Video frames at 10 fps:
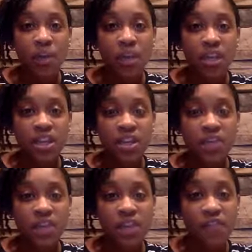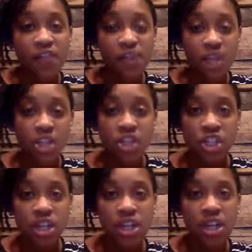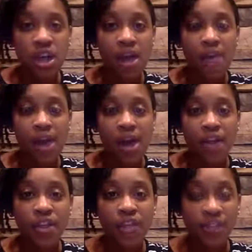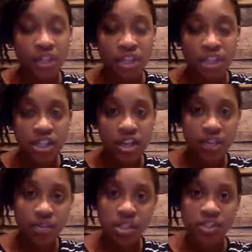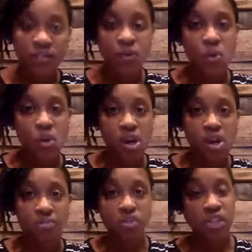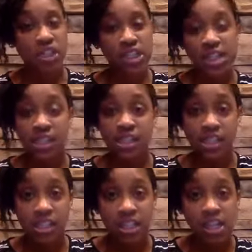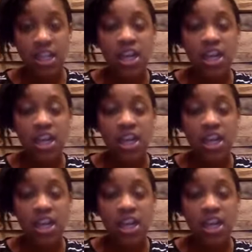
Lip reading: give information about the first steps for music licensing.